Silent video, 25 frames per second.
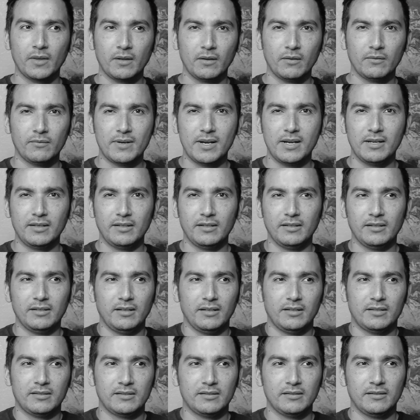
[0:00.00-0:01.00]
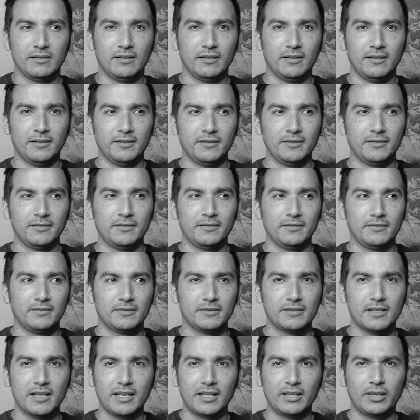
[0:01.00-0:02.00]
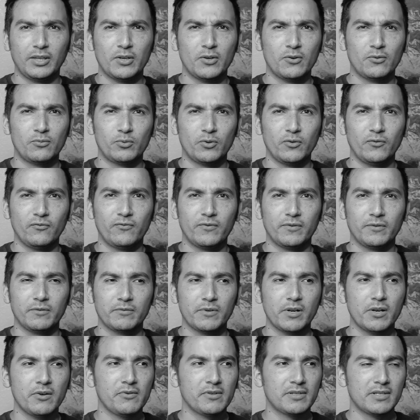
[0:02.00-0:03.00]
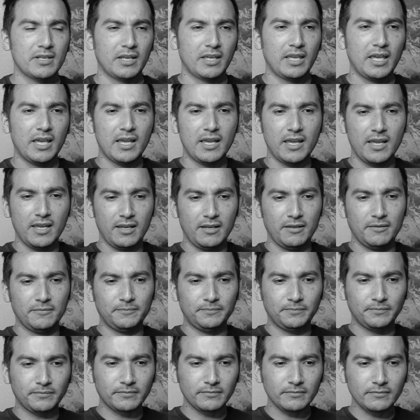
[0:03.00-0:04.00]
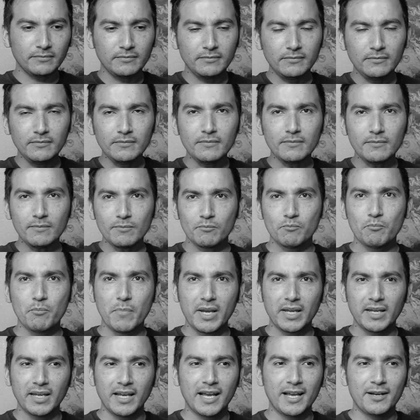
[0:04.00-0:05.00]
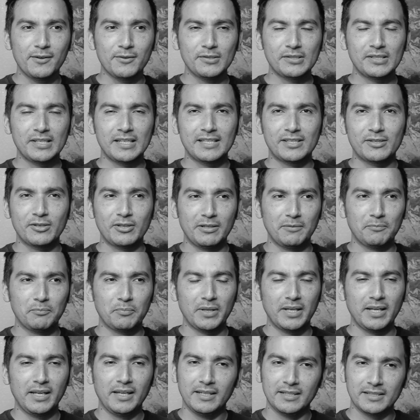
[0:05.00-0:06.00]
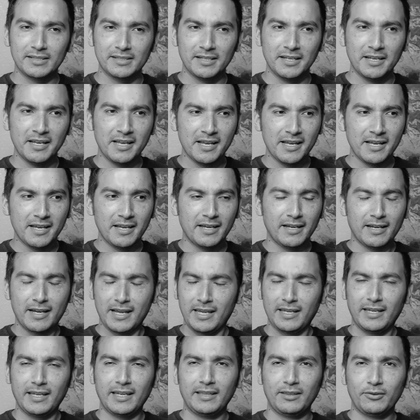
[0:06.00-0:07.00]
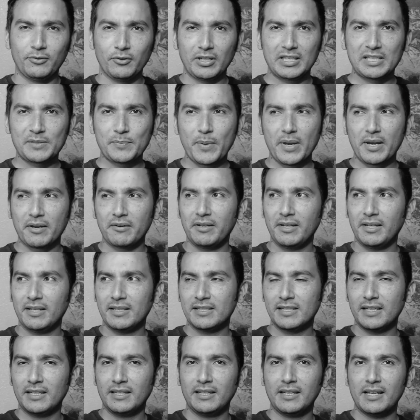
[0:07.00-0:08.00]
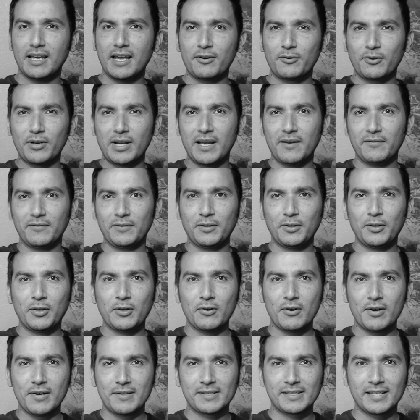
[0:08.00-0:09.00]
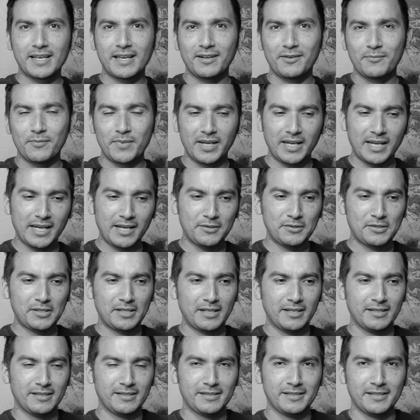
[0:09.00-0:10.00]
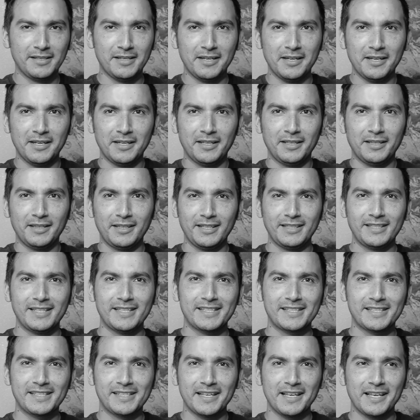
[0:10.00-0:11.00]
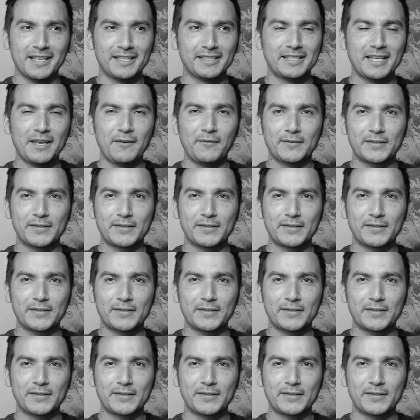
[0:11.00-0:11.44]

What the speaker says: right? It's like no room for growth. It's like, yeah, my house is the only place I get to experience, and I don't have to go outside of my house because this is a safe